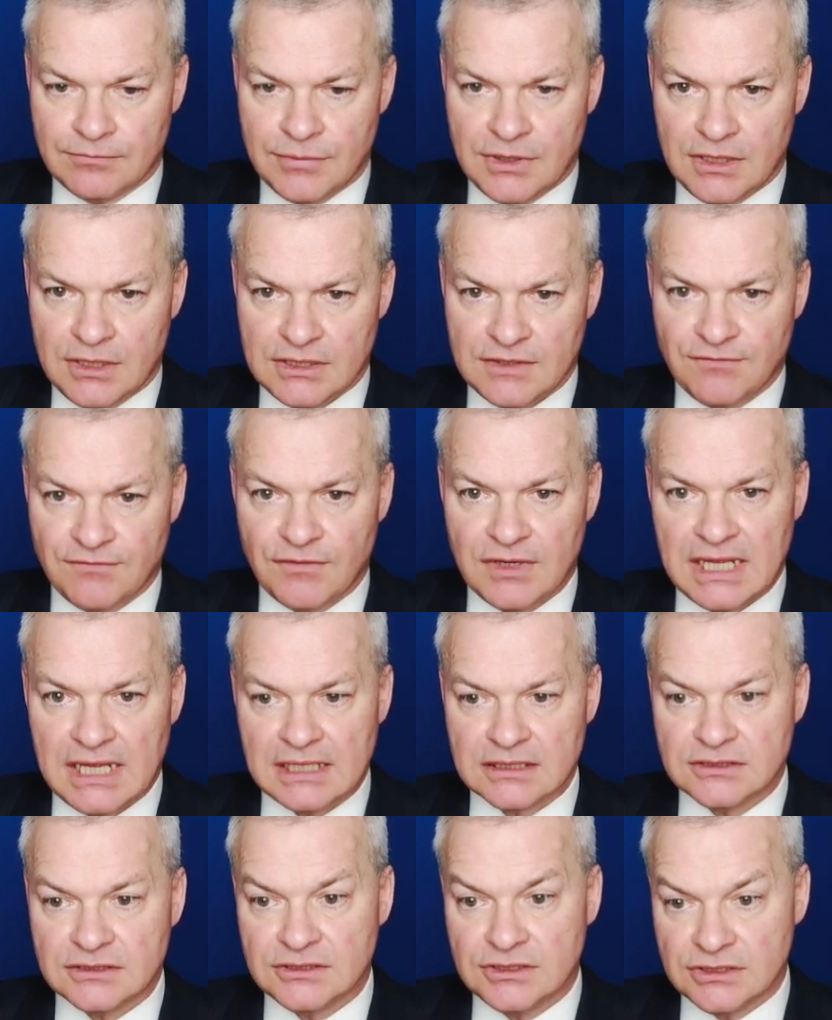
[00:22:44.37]
but
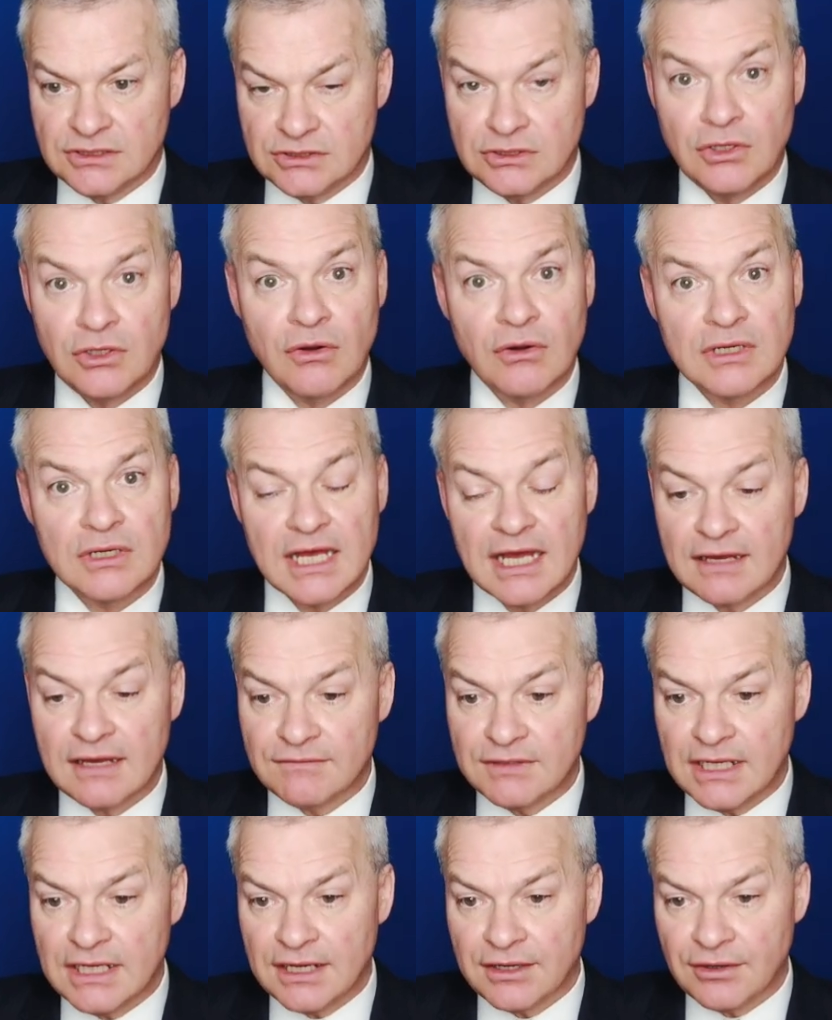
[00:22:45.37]
flat does not have
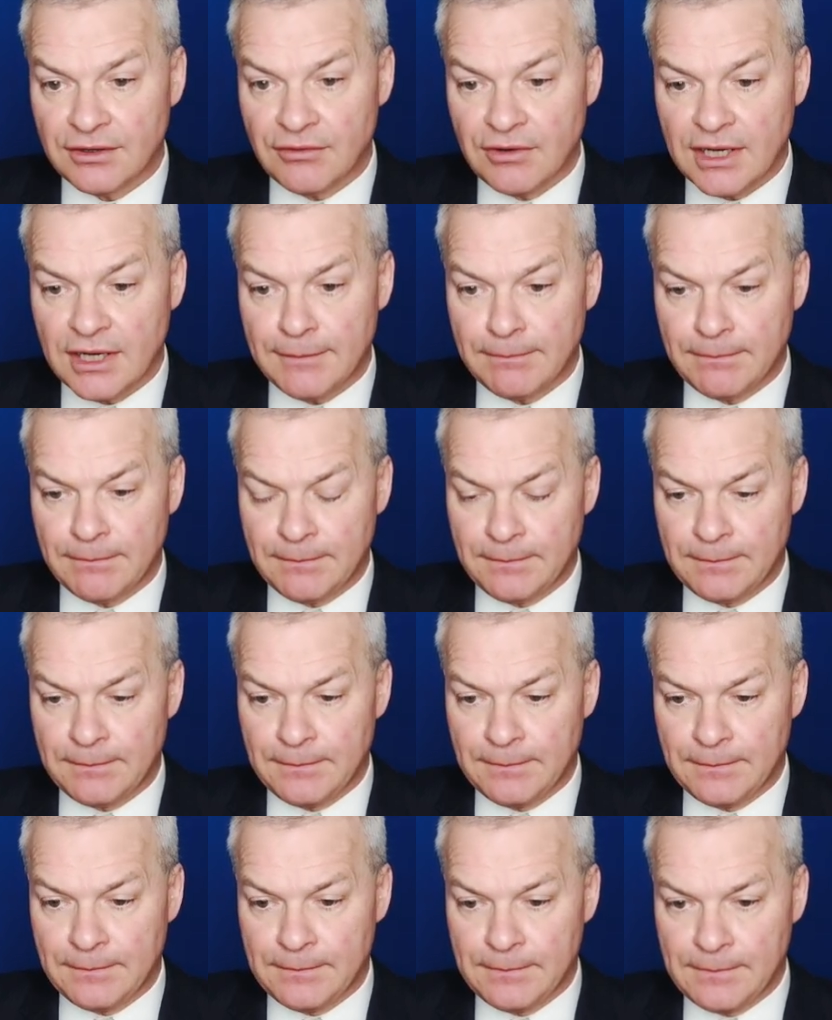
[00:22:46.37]
an anagram.
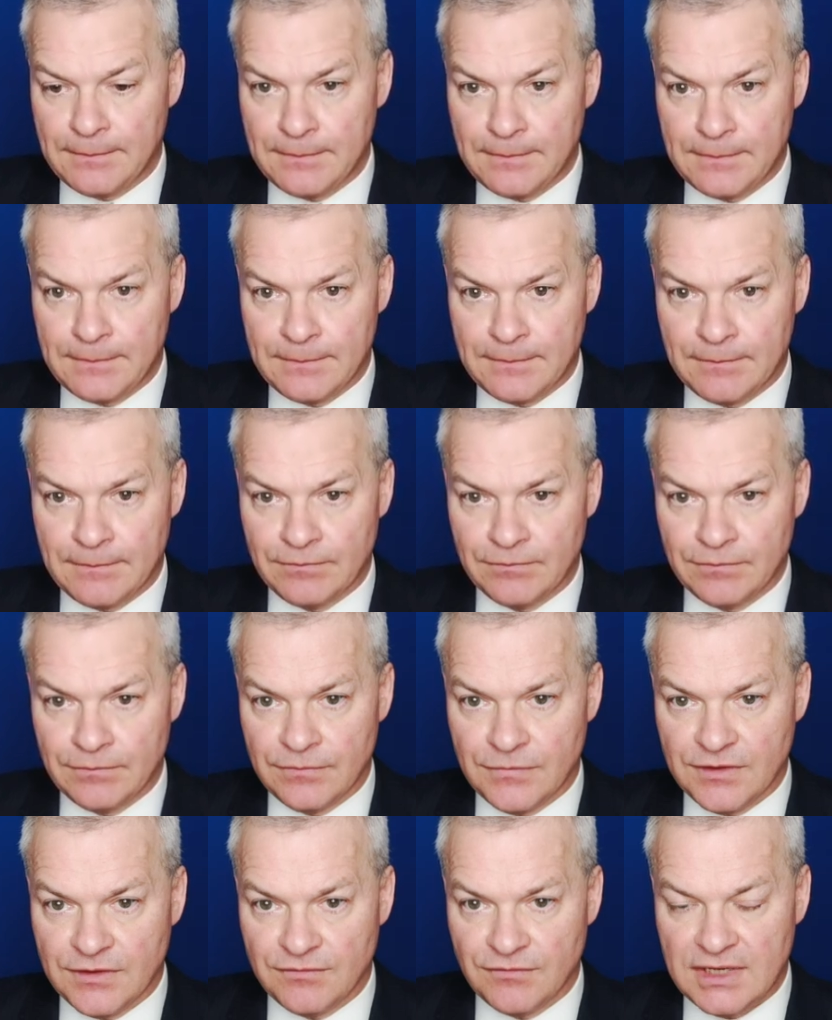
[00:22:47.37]

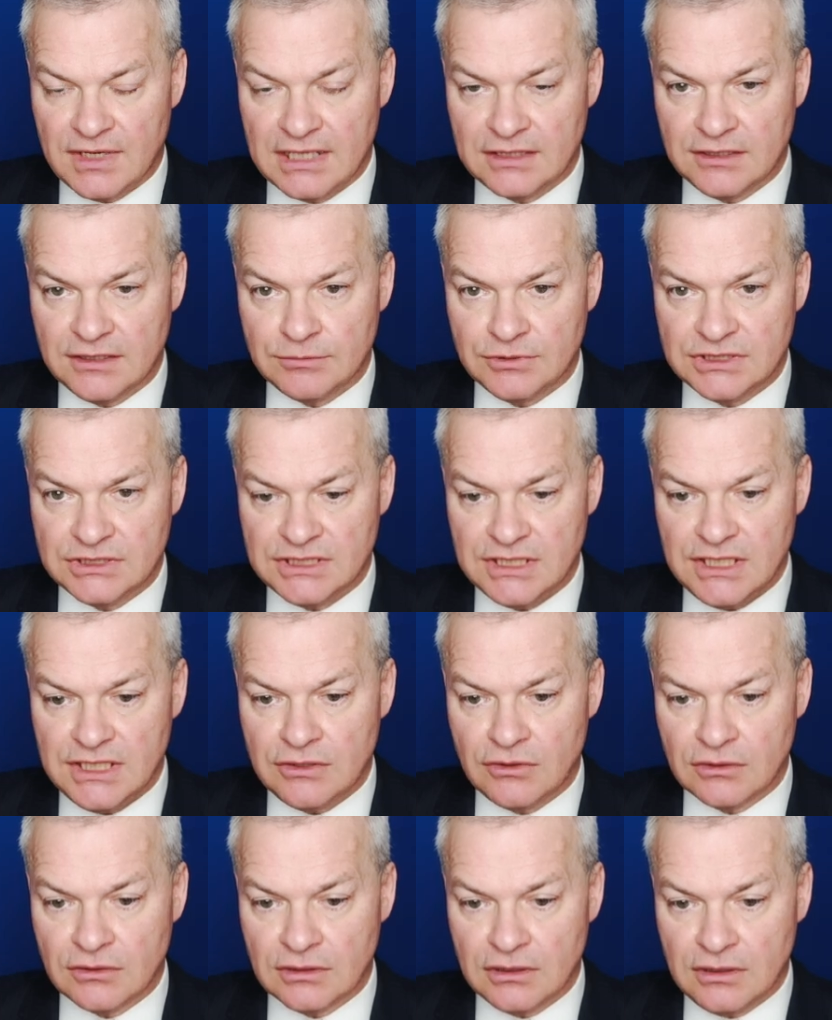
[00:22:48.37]
Flat double T,
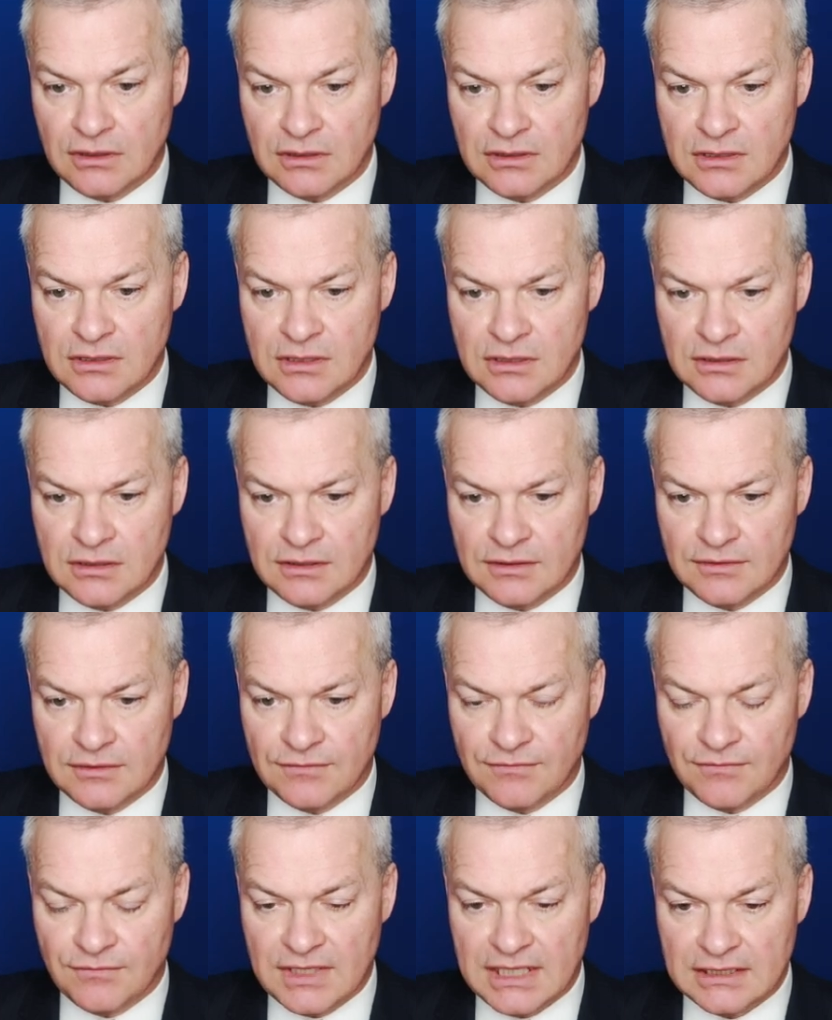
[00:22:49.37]
not good.
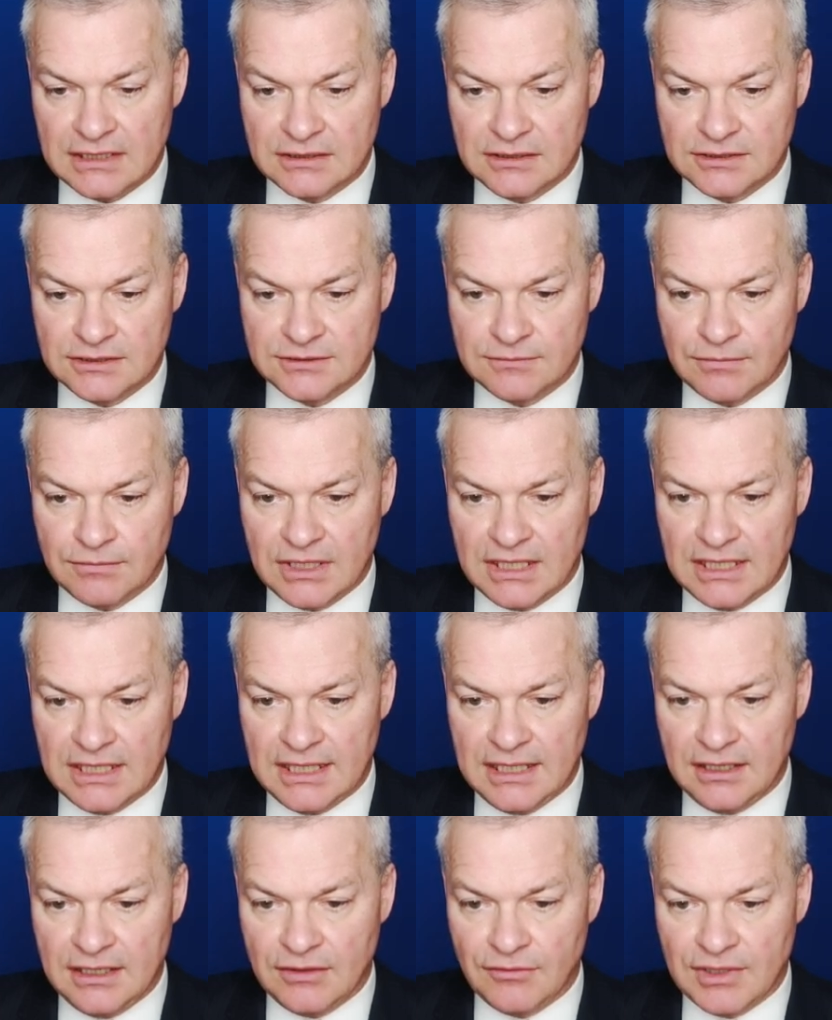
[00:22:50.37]
Flat doesn't
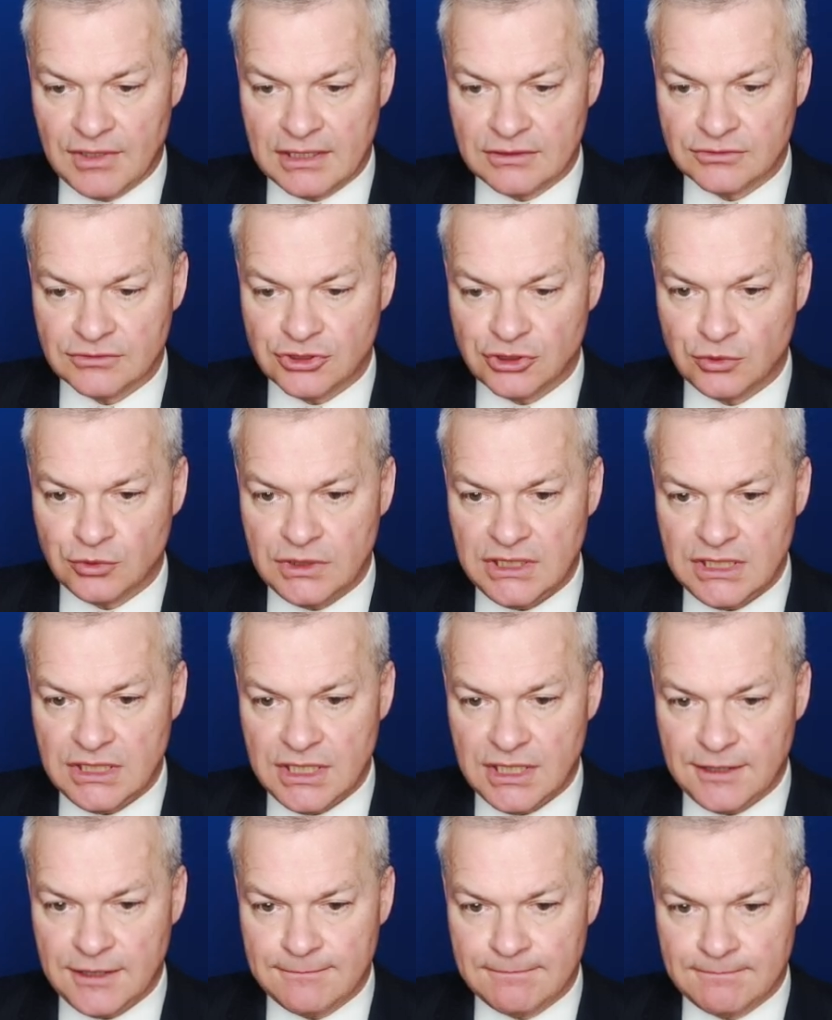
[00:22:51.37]
play around
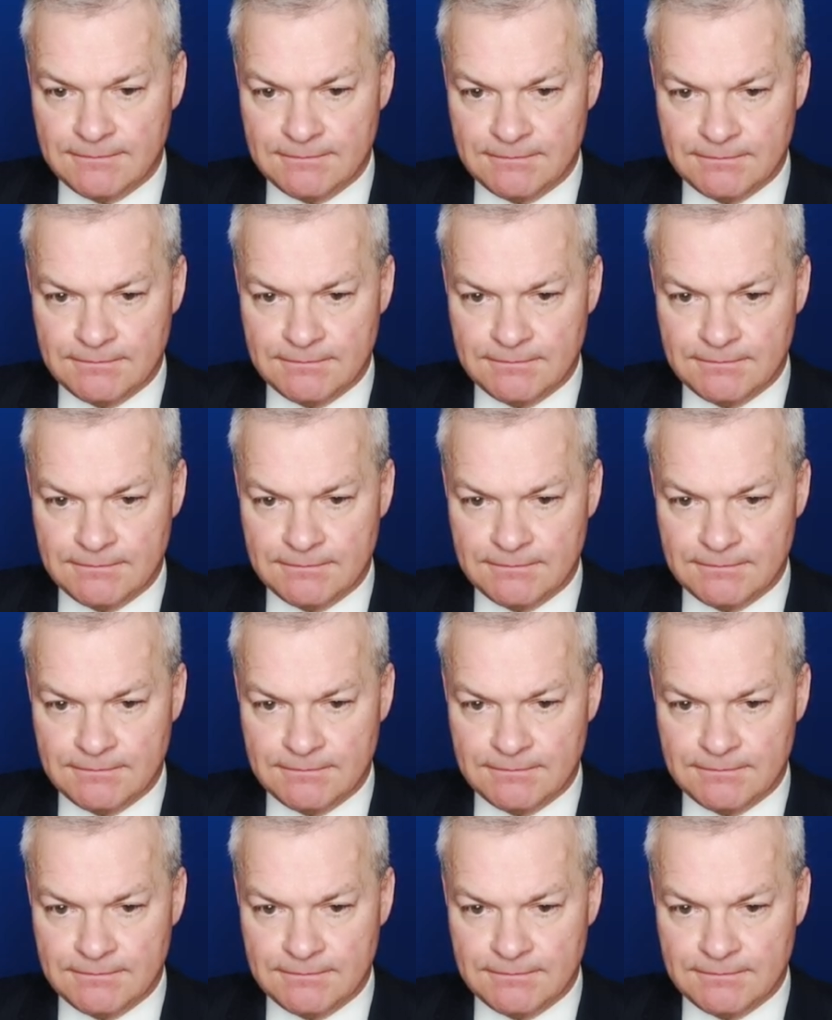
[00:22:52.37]
Tweedia.